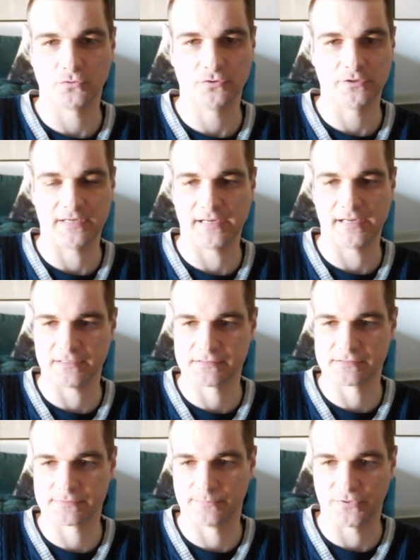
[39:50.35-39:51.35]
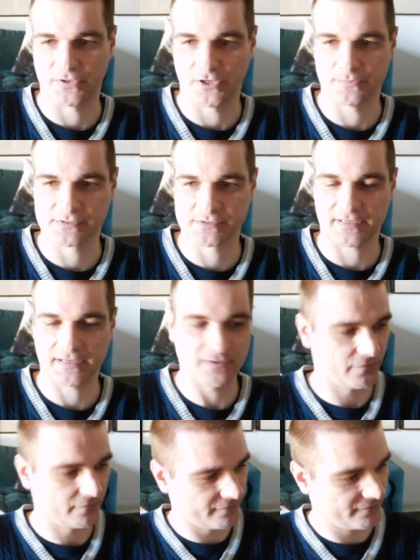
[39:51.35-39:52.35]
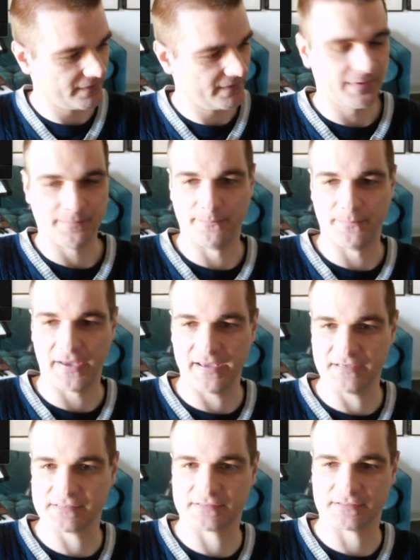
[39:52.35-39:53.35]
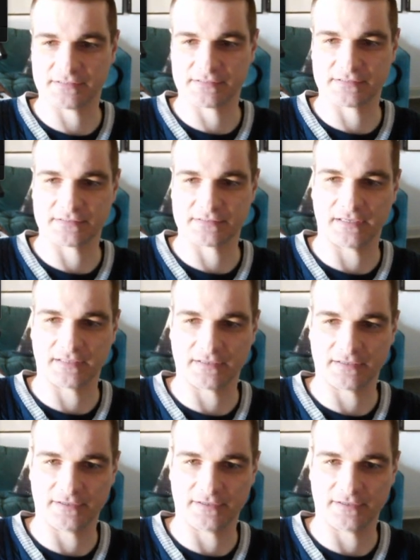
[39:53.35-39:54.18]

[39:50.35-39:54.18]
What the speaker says: I like these Brahms kind of basses that